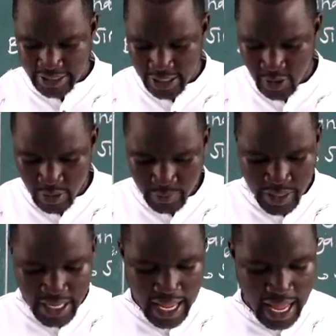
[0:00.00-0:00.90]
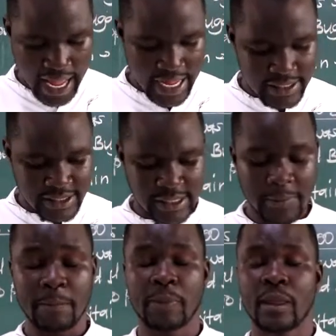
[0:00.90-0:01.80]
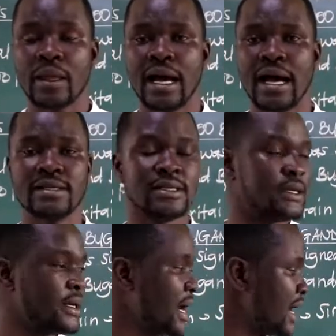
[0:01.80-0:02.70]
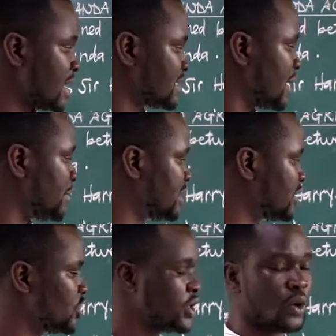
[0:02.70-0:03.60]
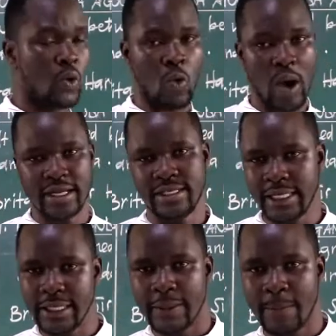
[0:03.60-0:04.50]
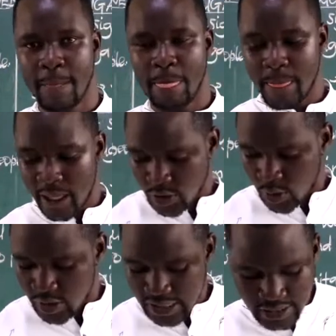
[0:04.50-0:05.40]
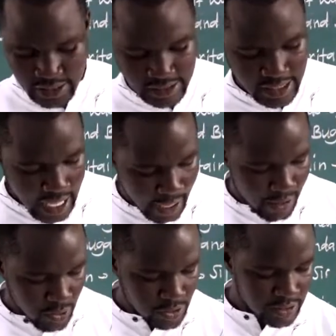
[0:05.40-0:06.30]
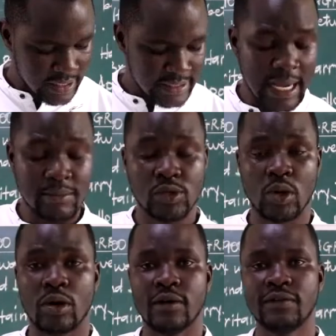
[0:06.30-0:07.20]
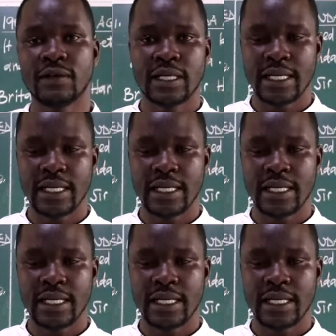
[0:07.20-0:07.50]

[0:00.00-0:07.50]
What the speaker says: kingdom as the British wanted. So that is about the terms of the